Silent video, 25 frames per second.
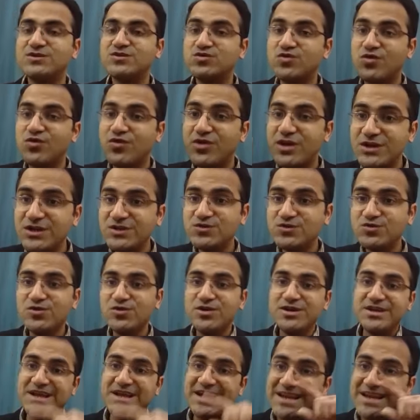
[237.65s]
So
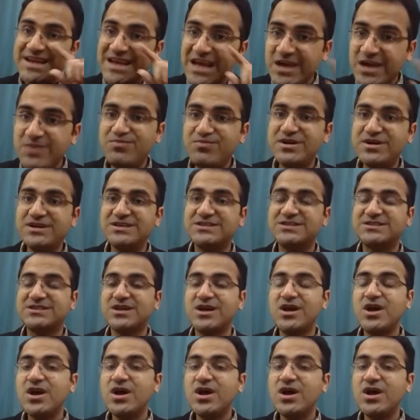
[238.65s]
insulin inhibits